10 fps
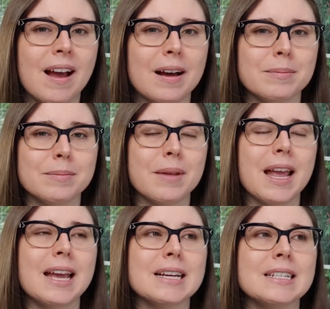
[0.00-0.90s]
Um,
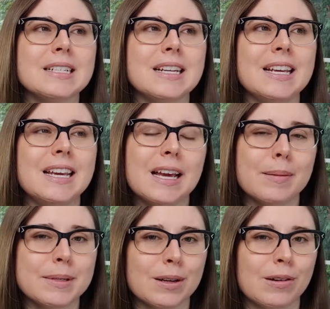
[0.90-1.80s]
and he
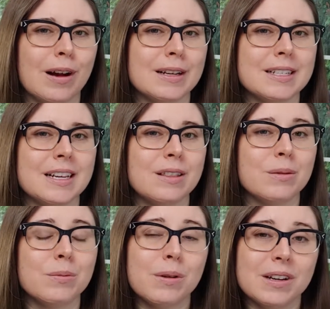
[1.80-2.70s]
comes across in
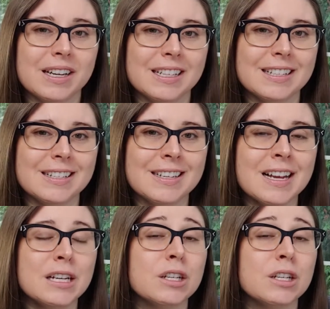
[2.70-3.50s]
the woods